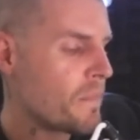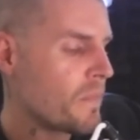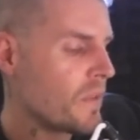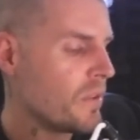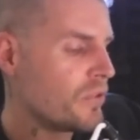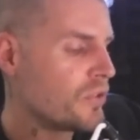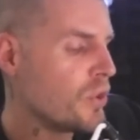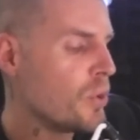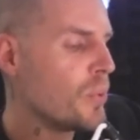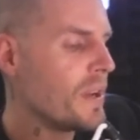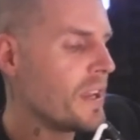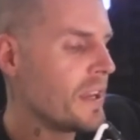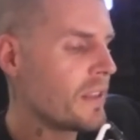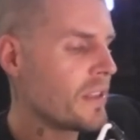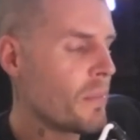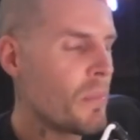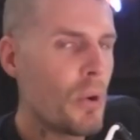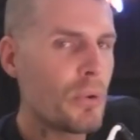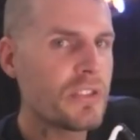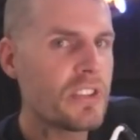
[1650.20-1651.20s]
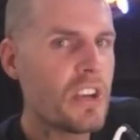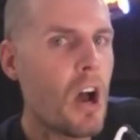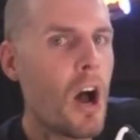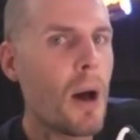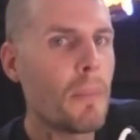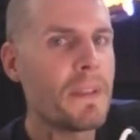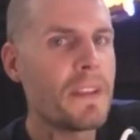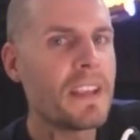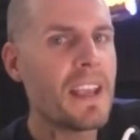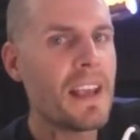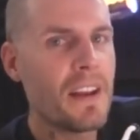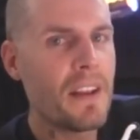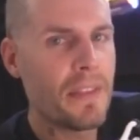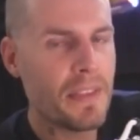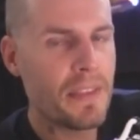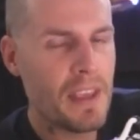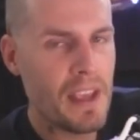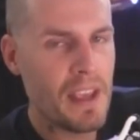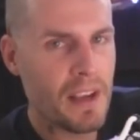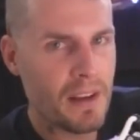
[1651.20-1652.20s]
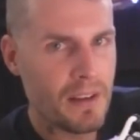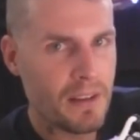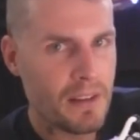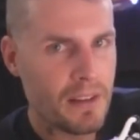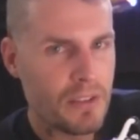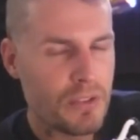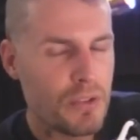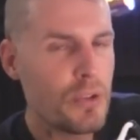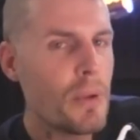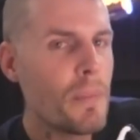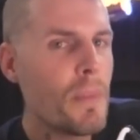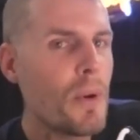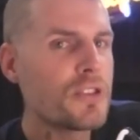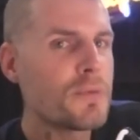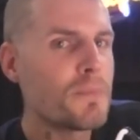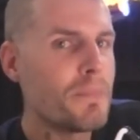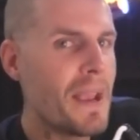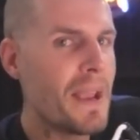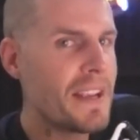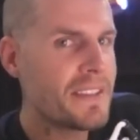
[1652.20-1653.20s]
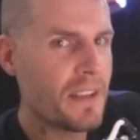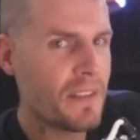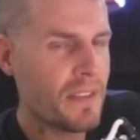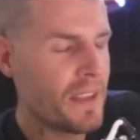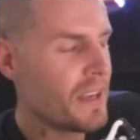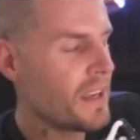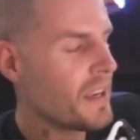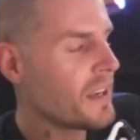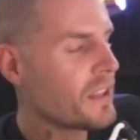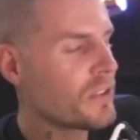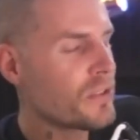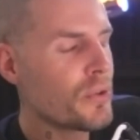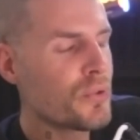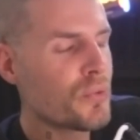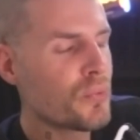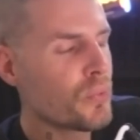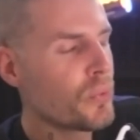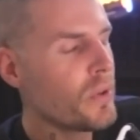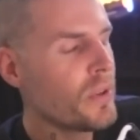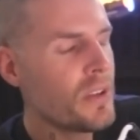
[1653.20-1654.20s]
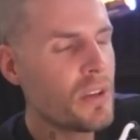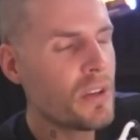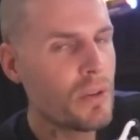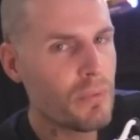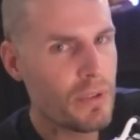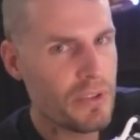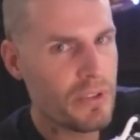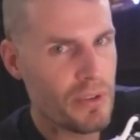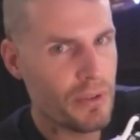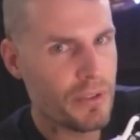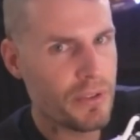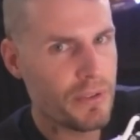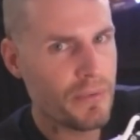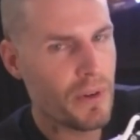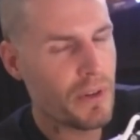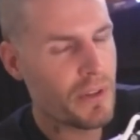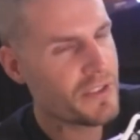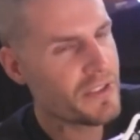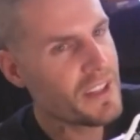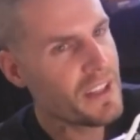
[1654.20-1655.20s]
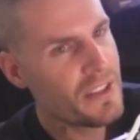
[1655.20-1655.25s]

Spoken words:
doing the most complicated thing, do the most basic thing and get those really good results first.